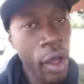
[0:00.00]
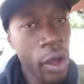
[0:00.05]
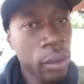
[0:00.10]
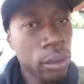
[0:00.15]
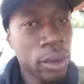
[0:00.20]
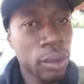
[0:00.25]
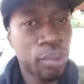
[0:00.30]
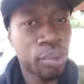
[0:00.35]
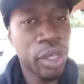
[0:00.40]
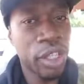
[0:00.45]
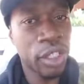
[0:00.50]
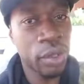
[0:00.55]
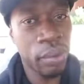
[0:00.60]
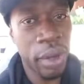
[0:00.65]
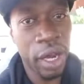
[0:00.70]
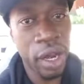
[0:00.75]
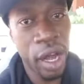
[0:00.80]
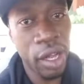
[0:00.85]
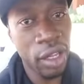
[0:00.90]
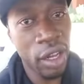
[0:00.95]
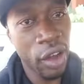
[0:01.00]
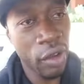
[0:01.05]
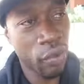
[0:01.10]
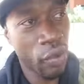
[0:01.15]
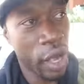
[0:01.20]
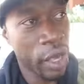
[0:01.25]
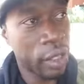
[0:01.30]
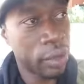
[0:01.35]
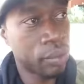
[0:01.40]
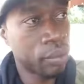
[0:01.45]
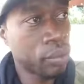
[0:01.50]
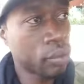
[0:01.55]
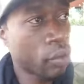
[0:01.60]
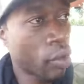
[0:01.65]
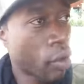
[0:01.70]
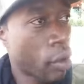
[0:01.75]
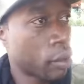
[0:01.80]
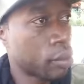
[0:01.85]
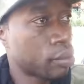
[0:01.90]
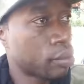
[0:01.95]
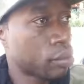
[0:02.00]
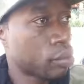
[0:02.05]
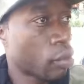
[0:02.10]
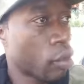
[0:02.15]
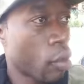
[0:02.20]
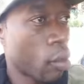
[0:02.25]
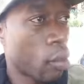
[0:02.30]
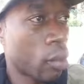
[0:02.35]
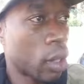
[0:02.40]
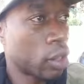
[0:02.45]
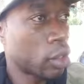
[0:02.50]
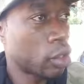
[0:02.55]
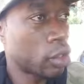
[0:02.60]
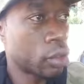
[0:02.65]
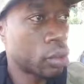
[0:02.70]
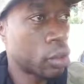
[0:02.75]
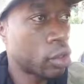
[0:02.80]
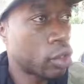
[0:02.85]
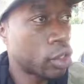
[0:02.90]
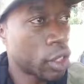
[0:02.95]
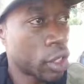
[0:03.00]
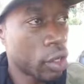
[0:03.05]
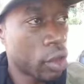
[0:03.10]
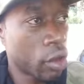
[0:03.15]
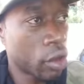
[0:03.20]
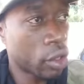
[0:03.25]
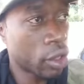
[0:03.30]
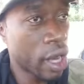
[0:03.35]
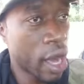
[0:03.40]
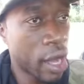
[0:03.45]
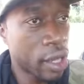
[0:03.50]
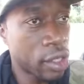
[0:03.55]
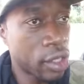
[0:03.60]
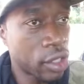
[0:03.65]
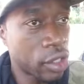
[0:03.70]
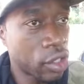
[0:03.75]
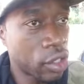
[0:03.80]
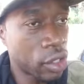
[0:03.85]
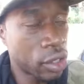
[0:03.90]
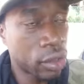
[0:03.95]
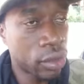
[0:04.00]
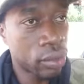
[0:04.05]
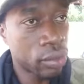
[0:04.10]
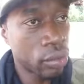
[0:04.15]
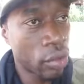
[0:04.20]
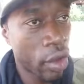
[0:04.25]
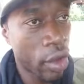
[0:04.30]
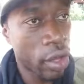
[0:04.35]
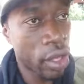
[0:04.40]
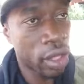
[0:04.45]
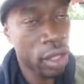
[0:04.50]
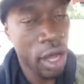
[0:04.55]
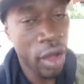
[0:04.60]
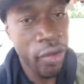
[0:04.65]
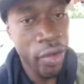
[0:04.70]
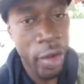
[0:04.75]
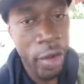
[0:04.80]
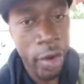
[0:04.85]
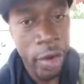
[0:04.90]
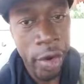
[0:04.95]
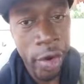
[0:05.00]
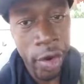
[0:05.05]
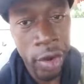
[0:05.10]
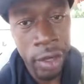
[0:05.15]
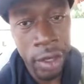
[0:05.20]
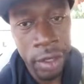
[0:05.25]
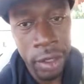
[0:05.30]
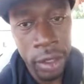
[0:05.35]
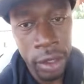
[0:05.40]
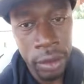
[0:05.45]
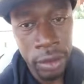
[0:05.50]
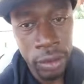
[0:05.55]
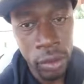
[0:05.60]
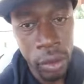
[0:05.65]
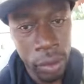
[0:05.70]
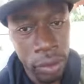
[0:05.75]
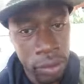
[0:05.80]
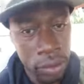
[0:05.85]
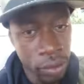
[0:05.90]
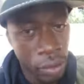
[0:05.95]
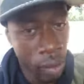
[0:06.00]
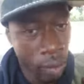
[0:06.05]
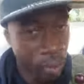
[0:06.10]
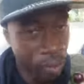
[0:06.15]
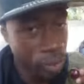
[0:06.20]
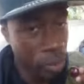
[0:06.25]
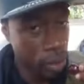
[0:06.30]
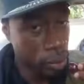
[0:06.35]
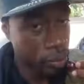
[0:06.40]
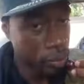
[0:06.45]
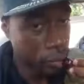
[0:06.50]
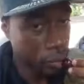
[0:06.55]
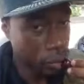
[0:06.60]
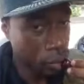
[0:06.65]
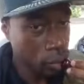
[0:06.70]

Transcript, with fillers: I'm a beast, man. I love writing, whether it's music or knowledge. I love it. King Simon was in the building.